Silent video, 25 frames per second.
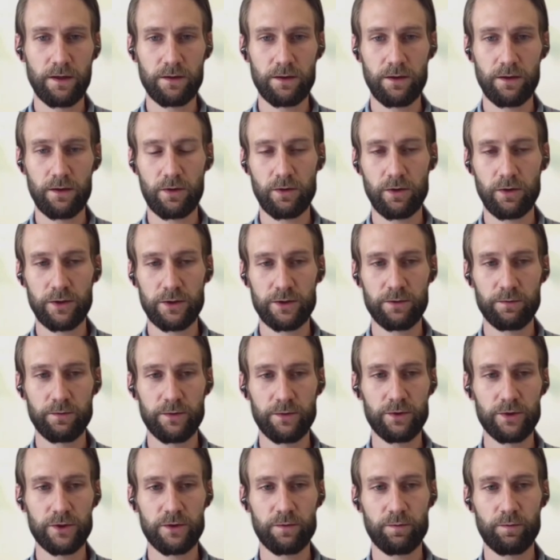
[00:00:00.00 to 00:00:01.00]
the
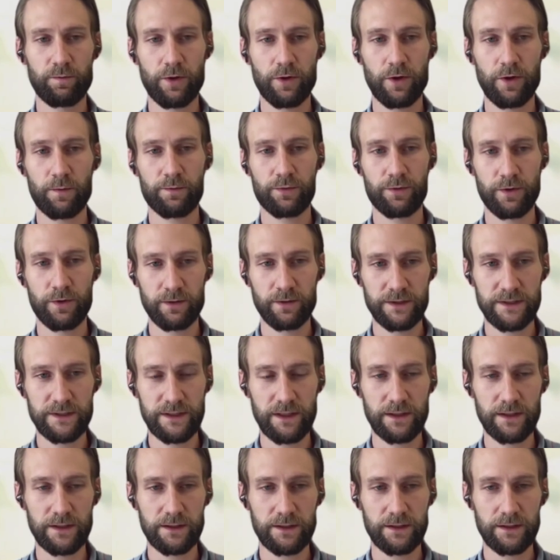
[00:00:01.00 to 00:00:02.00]
contribution per
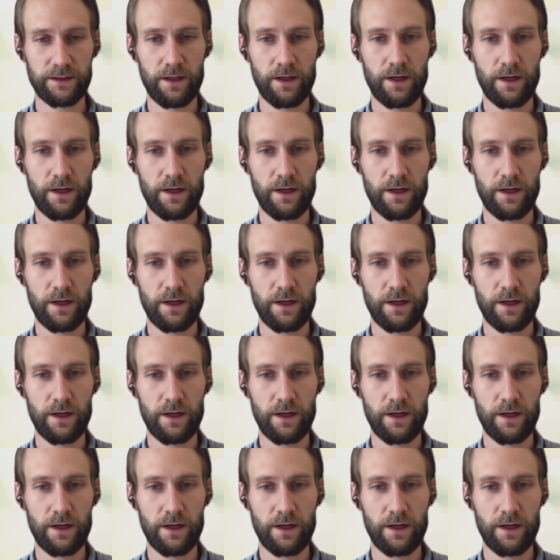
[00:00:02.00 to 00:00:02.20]
process.